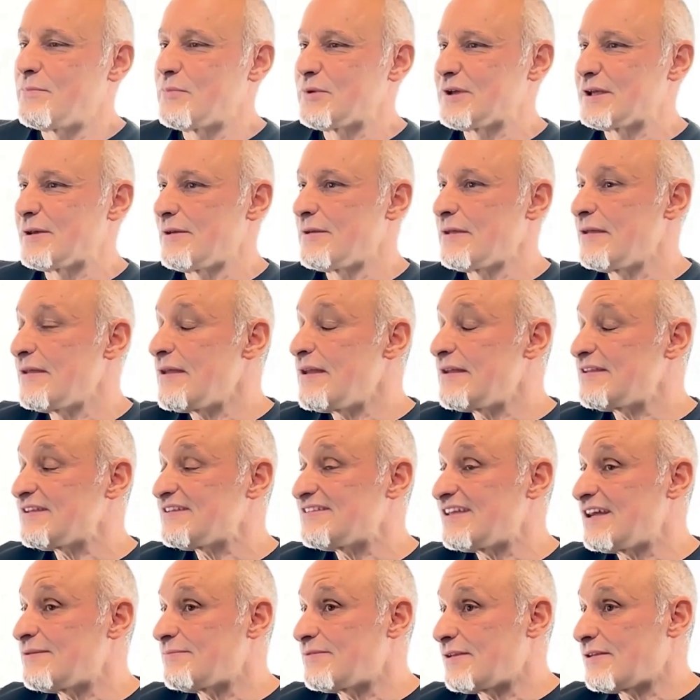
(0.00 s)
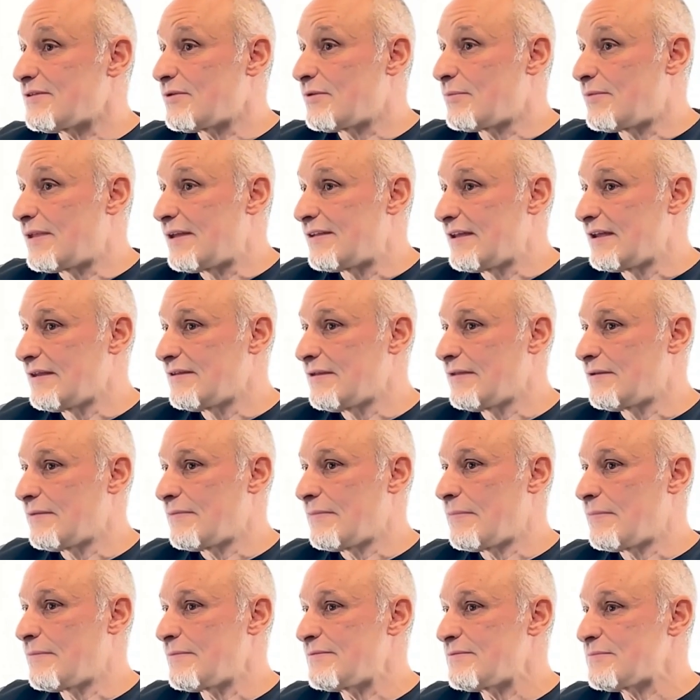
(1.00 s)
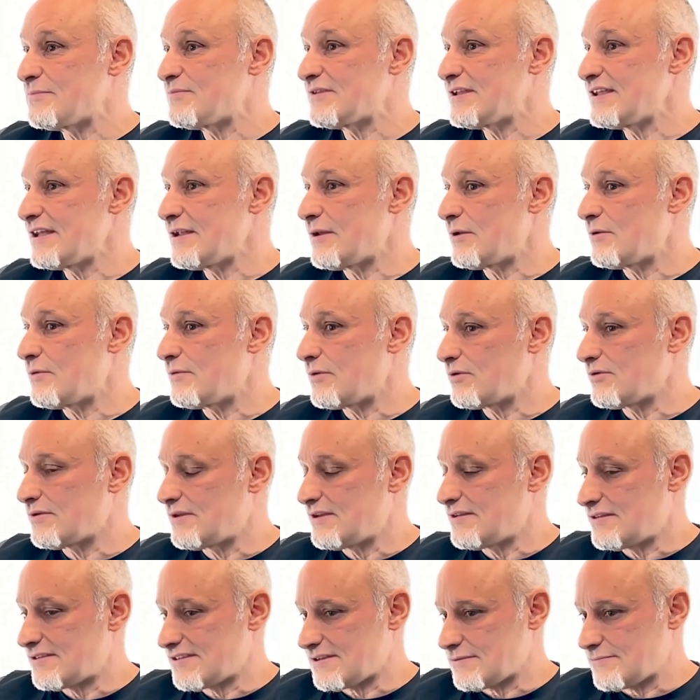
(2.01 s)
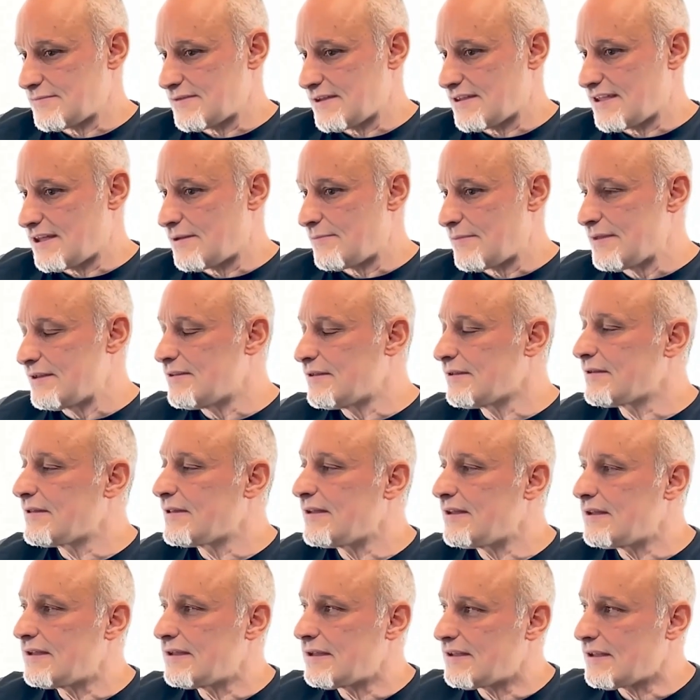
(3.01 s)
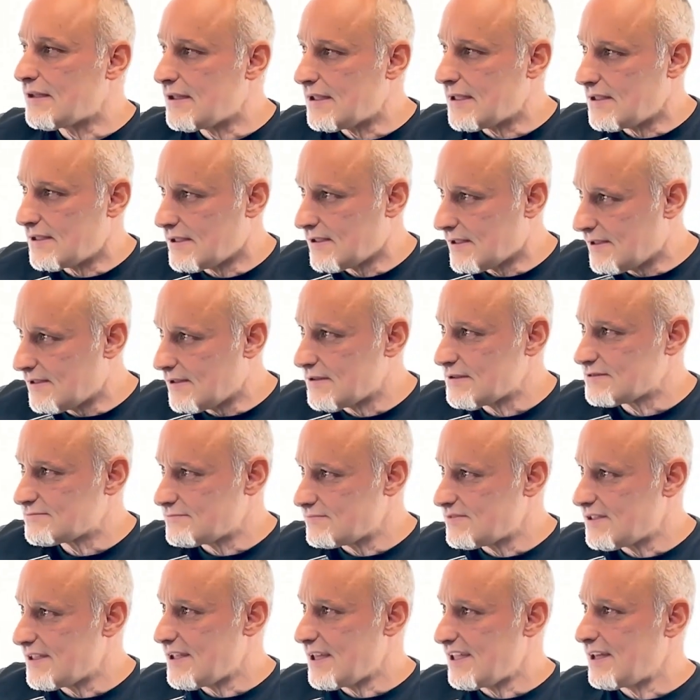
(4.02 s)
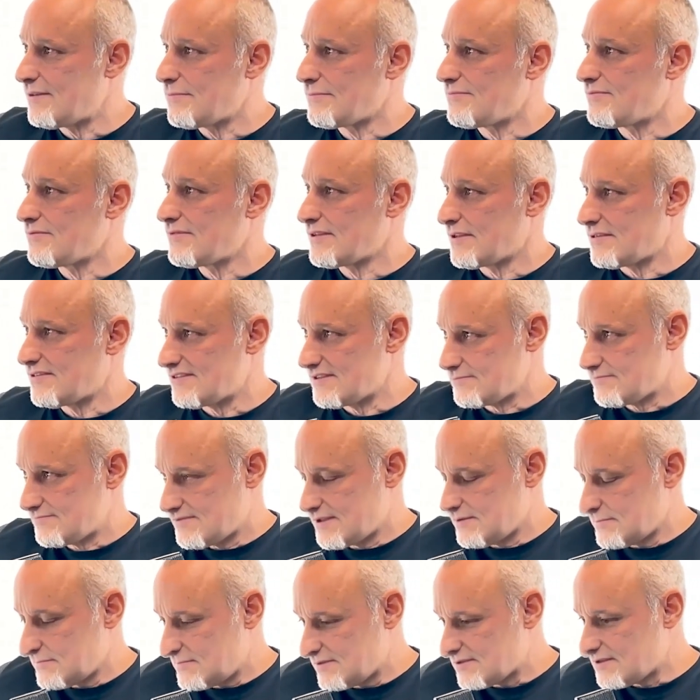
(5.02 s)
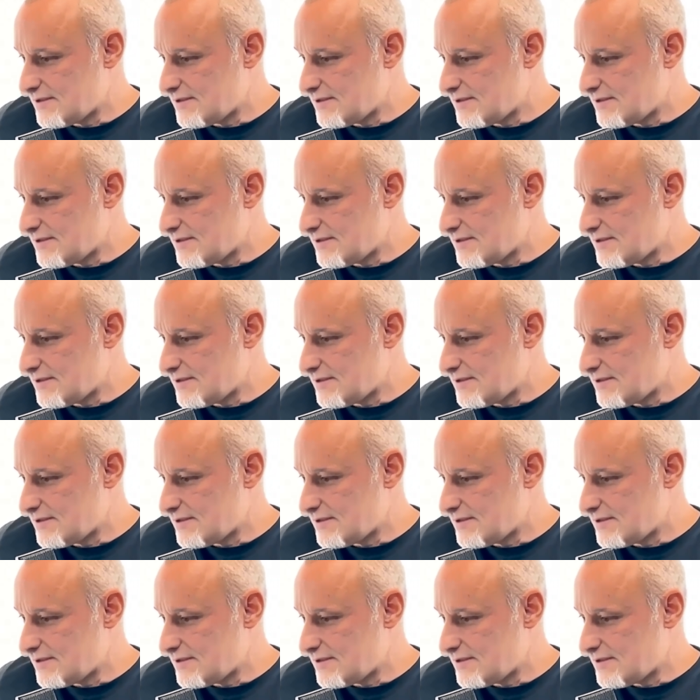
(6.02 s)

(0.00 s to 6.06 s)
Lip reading: Well, it has happened to me that when I go to teach something, when I have to teach something, which